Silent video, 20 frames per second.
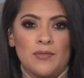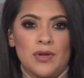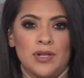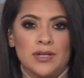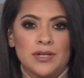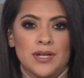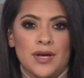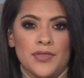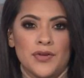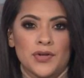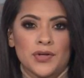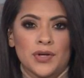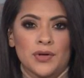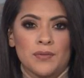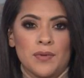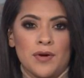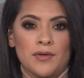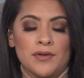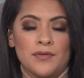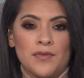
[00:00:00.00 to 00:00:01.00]
well, another
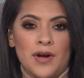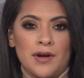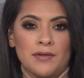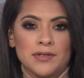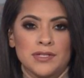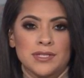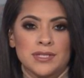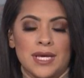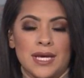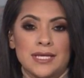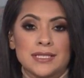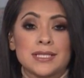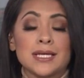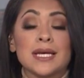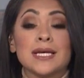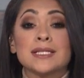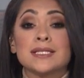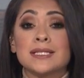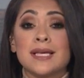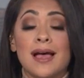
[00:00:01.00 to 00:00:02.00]
coronavirus case
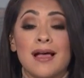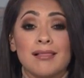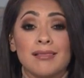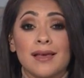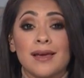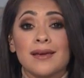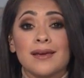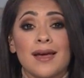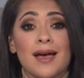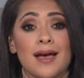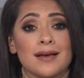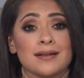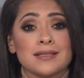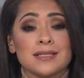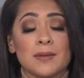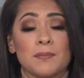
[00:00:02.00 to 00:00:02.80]
hits LAX.